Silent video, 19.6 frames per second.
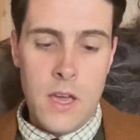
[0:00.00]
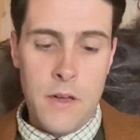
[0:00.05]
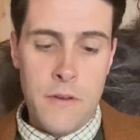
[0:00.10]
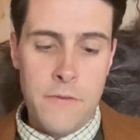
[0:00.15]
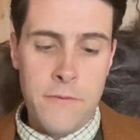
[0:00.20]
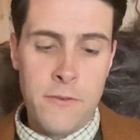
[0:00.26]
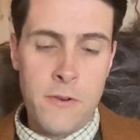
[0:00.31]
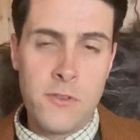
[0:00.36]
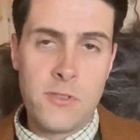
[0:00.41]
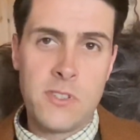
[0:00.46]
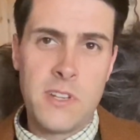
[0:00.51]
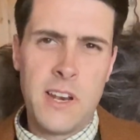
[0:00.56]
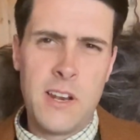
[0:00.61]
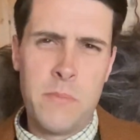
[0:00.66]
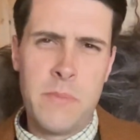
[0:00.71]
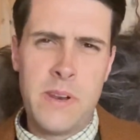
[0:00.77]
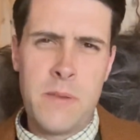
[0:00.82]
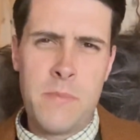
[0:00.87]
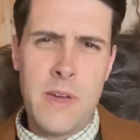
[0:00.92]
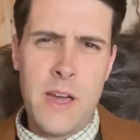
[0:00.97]
First, a little
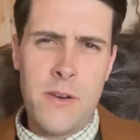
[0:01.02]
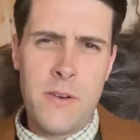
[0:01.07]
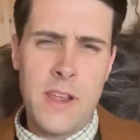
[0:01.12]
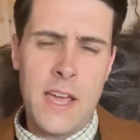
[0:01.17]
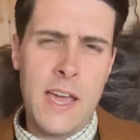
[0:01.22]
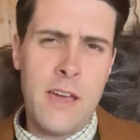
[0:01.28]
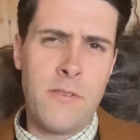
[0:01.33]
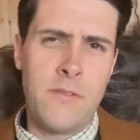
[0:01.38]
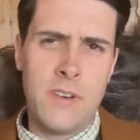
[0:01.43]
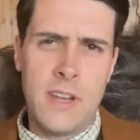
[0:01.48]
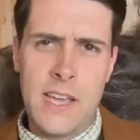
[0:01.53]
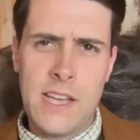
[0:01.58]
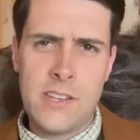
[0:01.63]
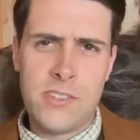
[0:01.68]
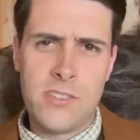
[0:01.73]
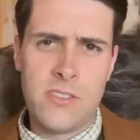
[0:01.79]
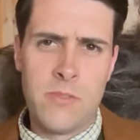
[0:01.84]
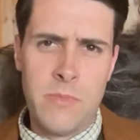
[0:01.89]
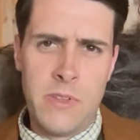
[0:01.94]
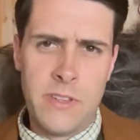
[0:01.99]
bit about how
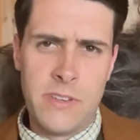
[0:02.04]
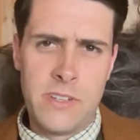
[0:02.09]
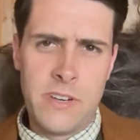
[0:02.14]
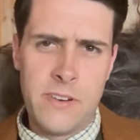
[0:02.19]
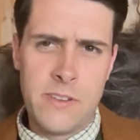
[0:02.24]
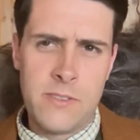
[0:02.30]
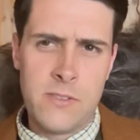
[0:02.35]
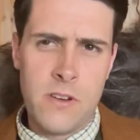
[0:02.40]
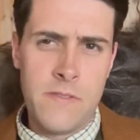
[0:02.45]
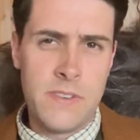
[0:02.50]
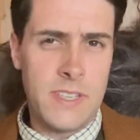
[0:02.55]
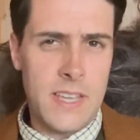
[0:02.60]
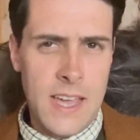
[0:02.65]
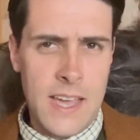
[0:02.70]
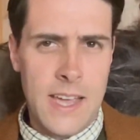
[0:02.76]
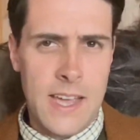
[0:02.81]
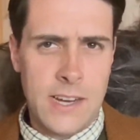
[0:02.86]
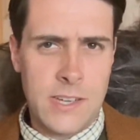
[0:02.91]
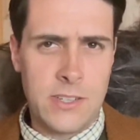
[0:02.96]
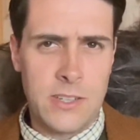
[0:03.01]
national military service
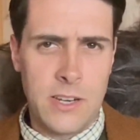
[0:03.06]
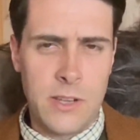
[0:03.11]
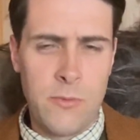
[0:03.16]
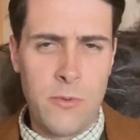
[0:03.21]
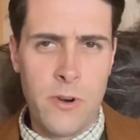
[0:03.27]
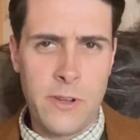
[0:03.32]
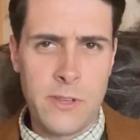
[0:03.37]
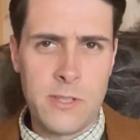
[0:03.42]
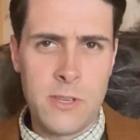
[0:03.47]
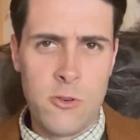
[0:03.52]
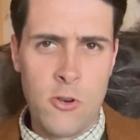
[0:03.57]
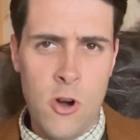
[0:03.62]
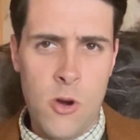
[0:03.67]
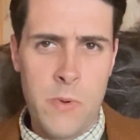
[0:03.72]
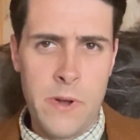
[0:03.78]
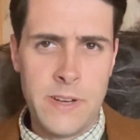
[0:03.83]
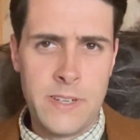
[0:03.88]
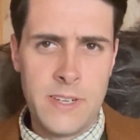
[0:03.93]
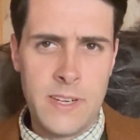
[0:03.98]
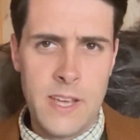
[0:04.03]
actually works in
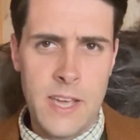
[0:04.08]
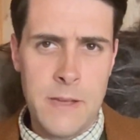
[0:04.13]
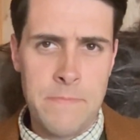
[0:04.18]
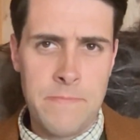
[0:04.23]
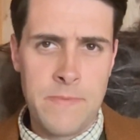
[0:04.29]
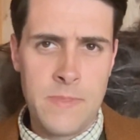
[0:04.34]
Norway today.